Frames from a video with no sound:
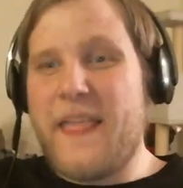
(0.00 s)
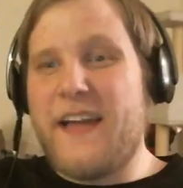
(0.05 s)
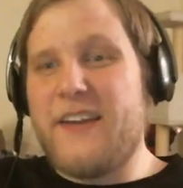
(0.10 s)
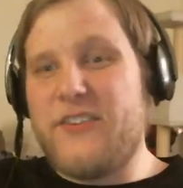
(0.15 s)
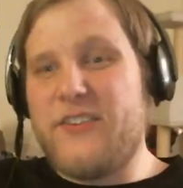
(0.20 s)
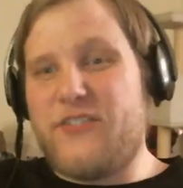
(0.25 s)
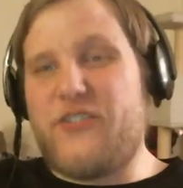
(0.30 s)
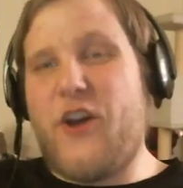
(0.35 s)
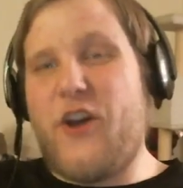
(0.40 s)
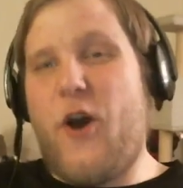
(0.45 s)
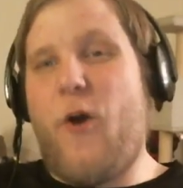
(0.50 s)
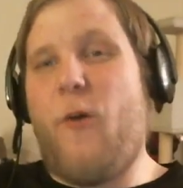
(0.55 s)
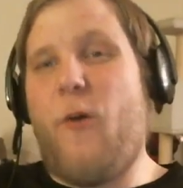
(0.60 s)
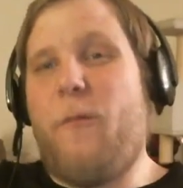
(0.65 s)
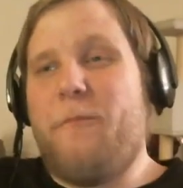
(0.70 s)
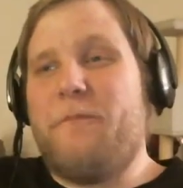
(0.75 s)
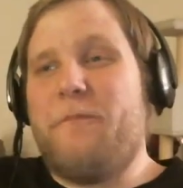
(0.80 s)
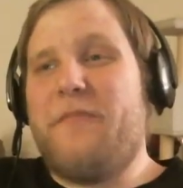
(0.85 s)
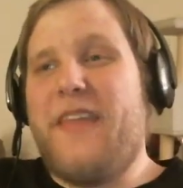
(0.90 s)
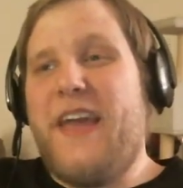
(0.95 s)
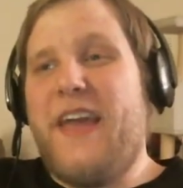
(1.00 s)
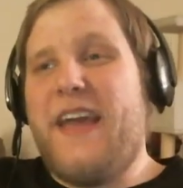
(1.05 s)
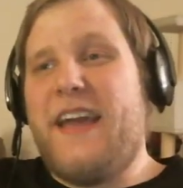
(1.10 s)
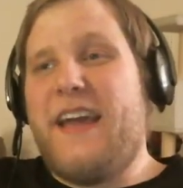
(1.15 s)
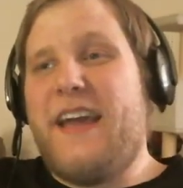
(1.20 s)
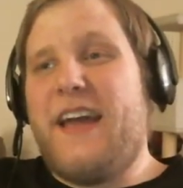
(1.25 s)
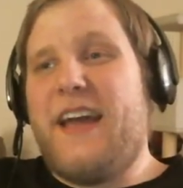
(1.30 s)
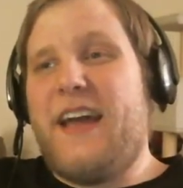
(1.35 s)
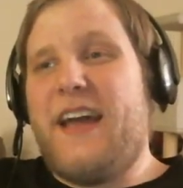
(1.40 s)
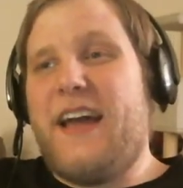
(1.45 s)
So
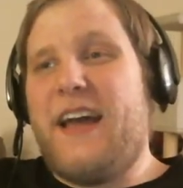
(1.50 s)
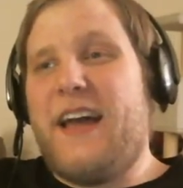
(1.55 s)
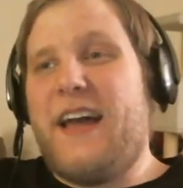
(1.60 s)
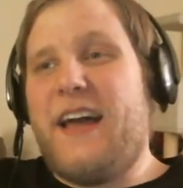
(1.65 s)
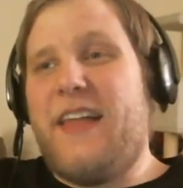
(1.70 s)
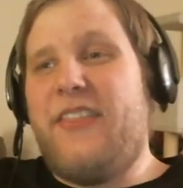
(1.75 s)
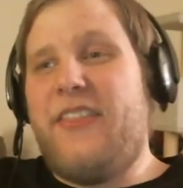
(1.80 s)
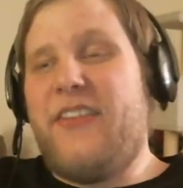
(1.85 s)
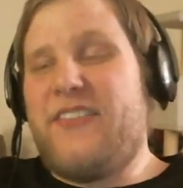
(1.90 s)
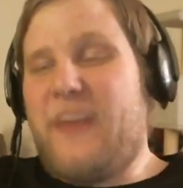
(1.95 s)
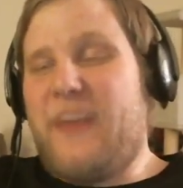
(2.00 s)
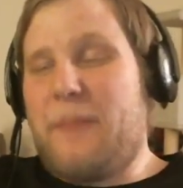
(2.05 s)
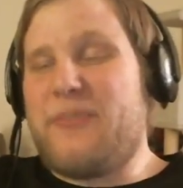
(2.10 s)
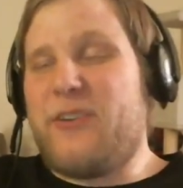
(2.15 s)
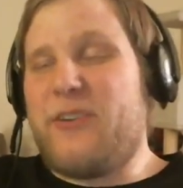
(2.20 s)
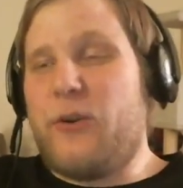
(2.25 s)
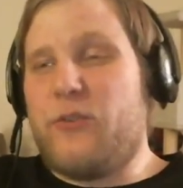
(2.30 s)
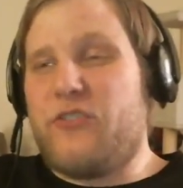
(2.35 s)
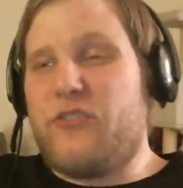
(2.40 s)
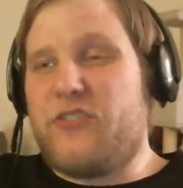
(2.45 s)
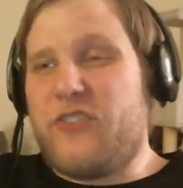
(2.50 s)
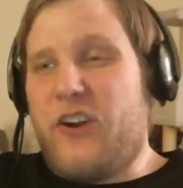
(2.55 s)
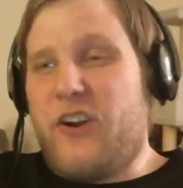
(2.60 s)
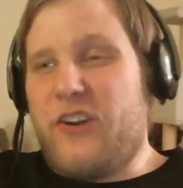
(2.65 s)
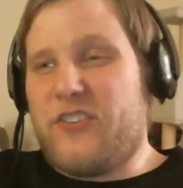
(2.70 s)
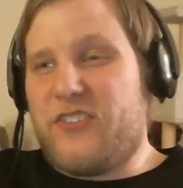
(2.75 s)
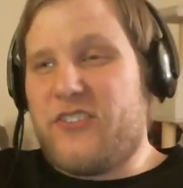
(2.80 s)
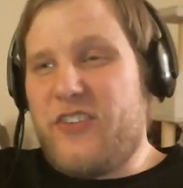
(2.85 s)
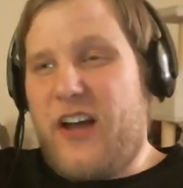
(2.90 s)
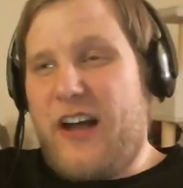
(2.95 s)
this episode
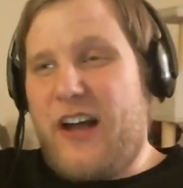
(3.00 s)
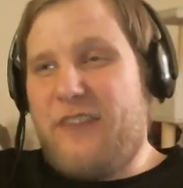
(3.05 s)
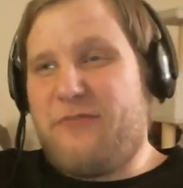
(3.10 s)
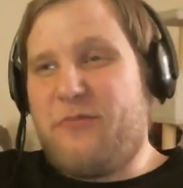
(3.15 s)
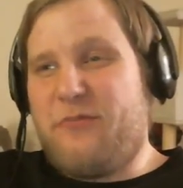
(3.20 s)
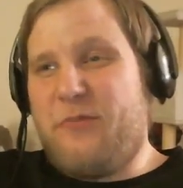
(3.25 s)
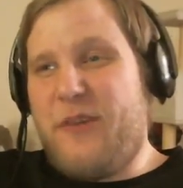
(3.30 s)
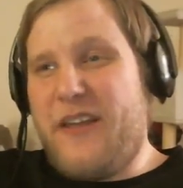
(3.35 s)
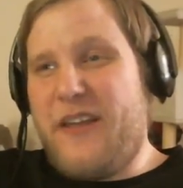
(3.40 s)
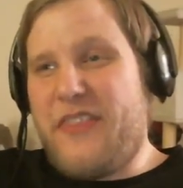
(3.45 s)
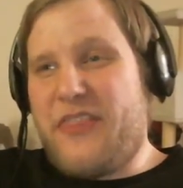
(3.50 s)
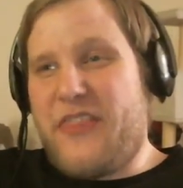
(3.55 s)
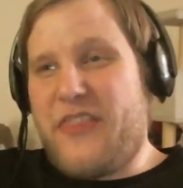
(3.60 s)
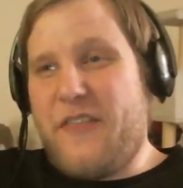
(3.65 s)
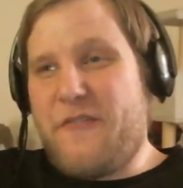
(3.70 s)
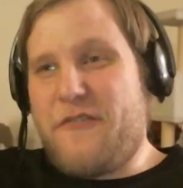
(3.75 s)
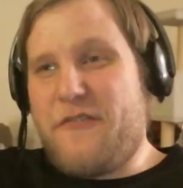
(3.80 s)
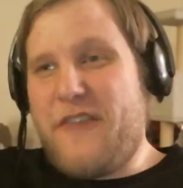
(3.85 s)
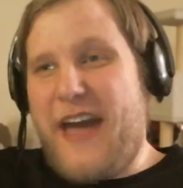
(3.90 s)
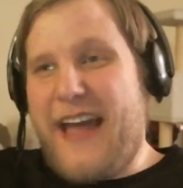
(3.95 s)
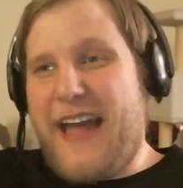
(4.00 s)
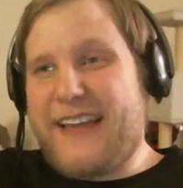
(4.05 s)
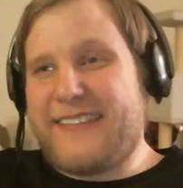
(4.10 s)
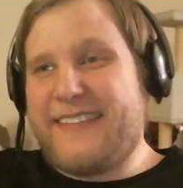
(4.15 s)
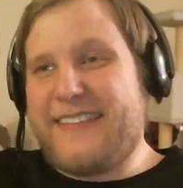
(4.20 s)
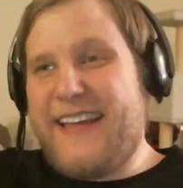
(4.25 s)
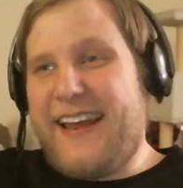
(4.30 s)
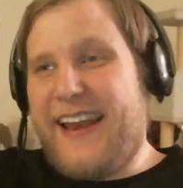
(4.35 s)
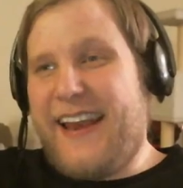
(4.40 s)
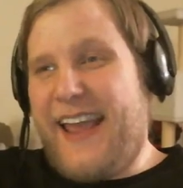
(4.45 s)
starts off with the fact
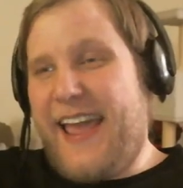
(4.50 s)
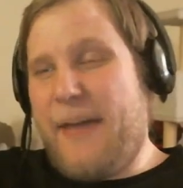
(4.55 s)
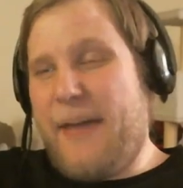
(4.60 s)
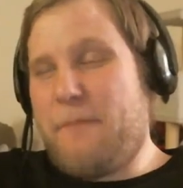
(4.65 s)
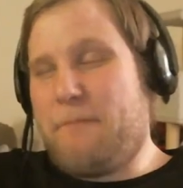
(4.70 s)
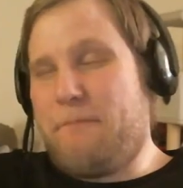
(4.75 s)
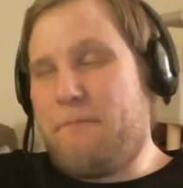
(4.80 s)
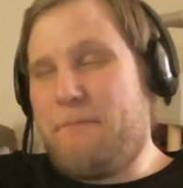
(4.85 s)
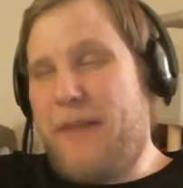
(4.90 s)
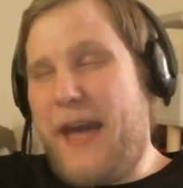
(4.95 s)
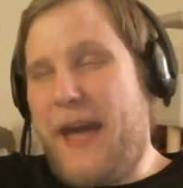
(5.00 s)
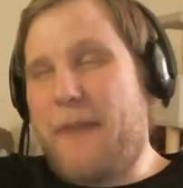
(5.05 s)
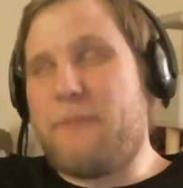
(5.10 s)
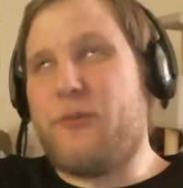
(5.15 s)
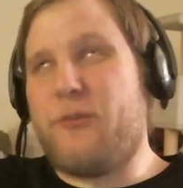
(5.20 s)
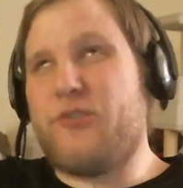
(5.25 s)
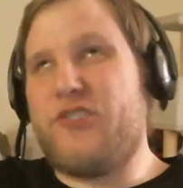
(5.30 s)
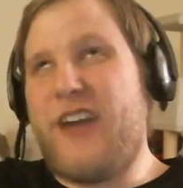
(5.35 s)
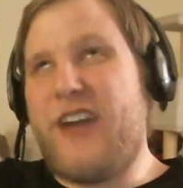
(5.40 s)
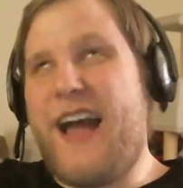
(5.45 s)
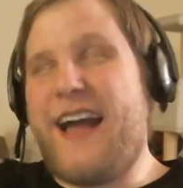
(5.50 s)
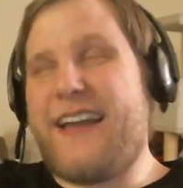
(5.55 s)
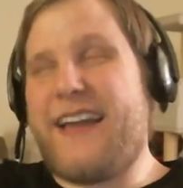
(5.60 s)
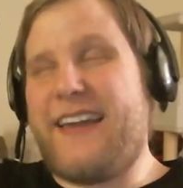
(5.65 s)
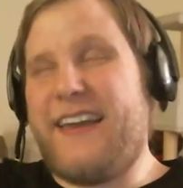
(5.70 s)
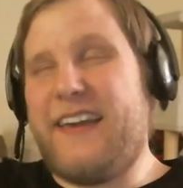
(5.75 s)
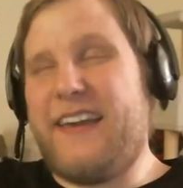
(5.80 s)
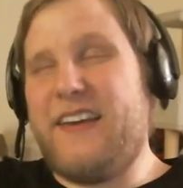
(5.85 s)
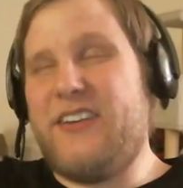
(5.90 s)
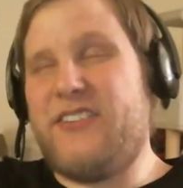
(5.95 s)
that Applejack
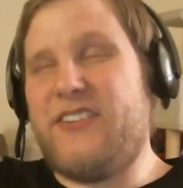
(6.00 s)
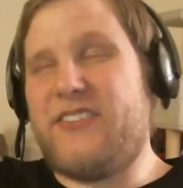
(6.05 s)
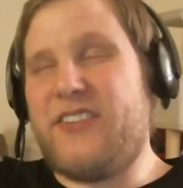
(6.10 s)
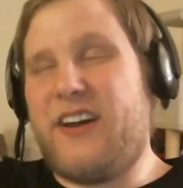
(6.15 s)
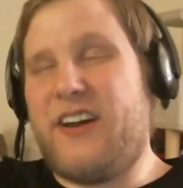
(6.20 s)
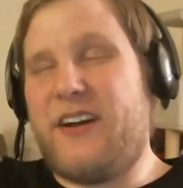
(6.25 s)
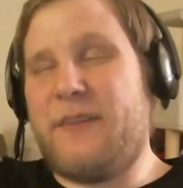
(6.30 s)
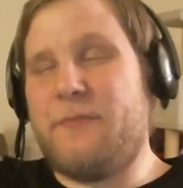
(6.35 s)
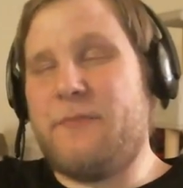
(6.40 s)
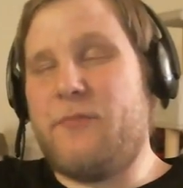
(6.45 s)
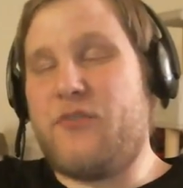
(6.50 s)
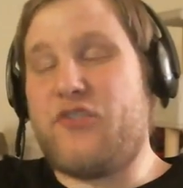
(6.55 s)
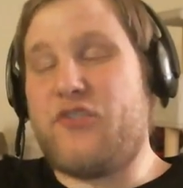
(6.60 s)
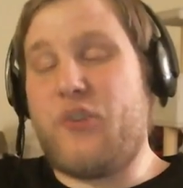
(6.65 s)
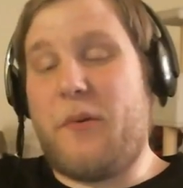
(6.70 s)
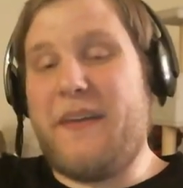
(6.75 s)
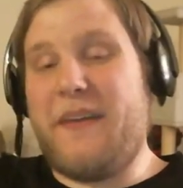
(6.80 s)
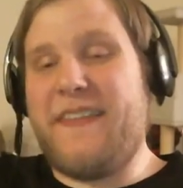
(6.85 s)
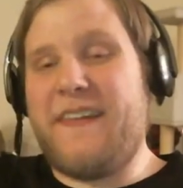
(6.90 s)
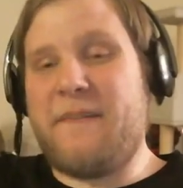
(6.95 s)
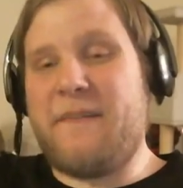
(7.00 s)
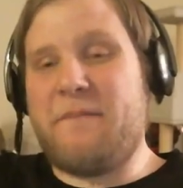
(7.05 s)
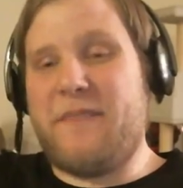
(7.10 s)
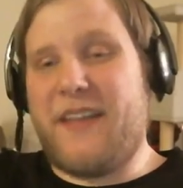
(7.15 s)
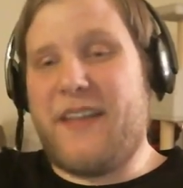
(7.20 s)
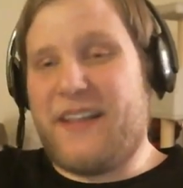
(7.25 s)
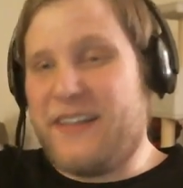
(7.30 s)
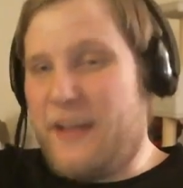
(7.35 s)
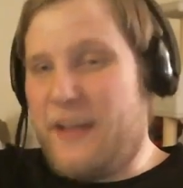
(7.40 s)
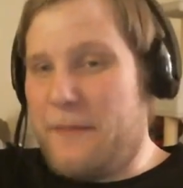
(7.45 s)
is showing them
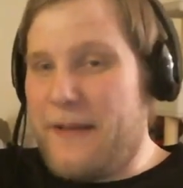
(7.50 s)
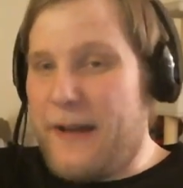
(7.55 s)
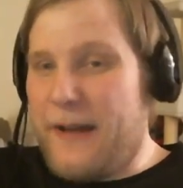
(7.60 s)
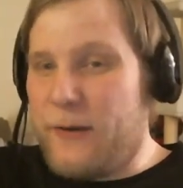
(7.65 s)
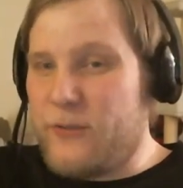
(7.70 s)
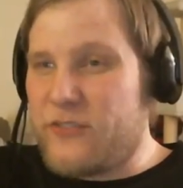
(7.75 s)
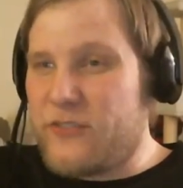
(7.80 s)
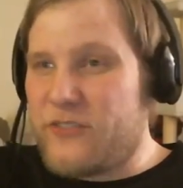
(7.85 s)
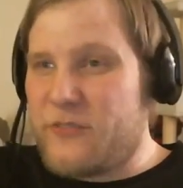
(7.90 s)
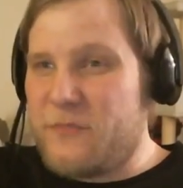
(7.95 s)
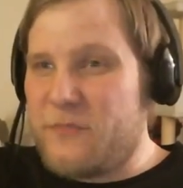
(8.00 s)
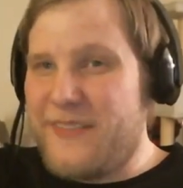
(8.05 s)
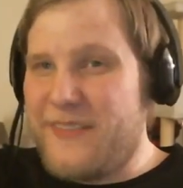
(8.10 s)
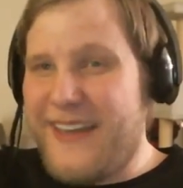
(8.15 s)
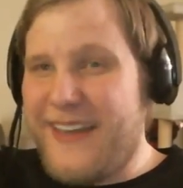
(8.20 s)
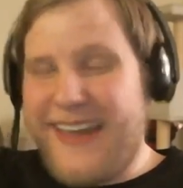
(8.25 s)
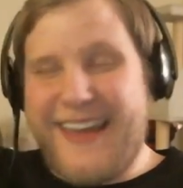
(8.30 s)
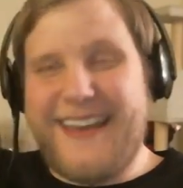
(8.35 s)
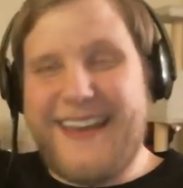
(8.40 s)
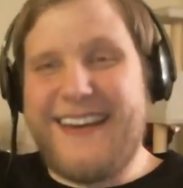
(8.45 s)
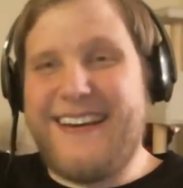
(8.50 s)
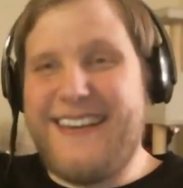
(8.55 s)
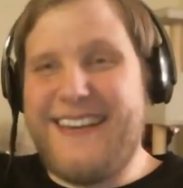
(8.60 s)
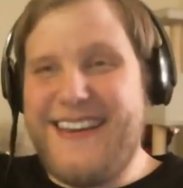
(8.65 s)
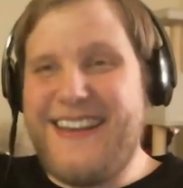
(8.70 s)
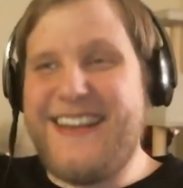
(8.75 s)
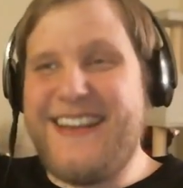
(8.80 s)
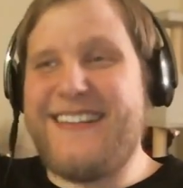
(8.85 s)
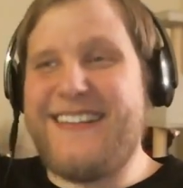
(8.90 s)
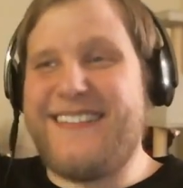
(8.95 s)
the clubhouse, and it
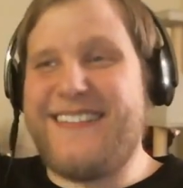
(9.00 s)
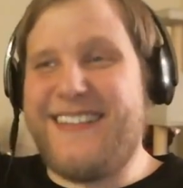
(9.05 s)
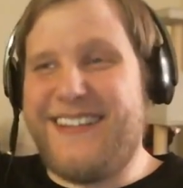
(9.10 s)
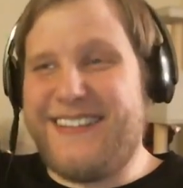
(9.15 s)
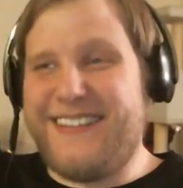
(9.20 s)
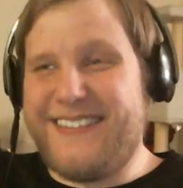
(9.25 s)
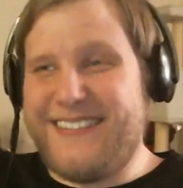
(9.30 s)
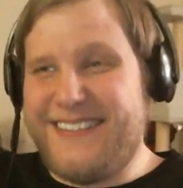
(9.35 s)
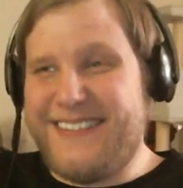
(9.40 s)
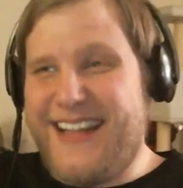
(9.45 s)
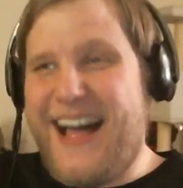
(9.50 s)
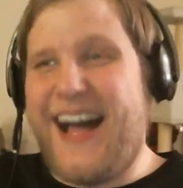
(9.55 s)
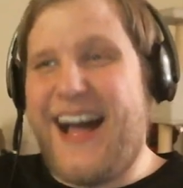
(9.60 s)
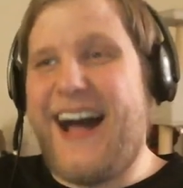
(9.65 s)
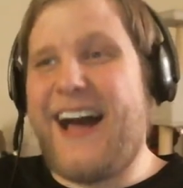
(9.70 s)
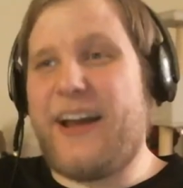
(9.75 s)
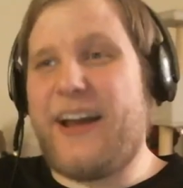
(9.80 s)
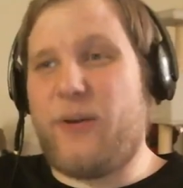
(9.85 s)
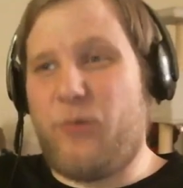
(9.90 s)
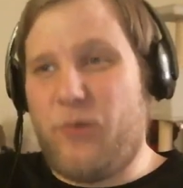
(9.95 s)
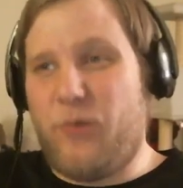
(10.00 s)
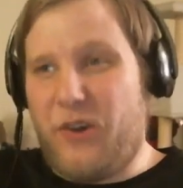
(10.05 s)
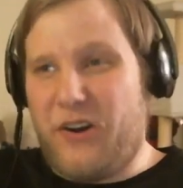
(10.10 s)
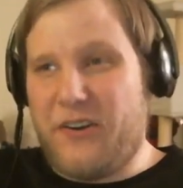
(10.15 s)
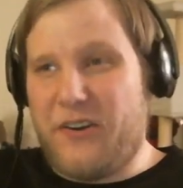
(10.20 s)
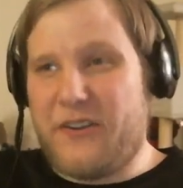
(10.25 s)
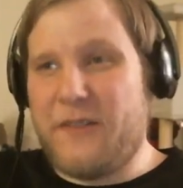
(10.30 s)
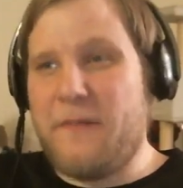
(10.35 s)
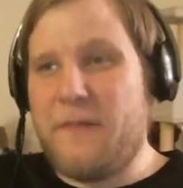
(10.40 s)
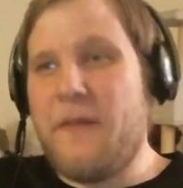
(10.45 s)
needs a lot of
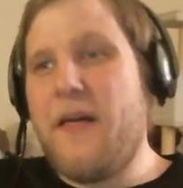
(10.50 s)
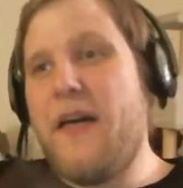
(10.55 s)
work.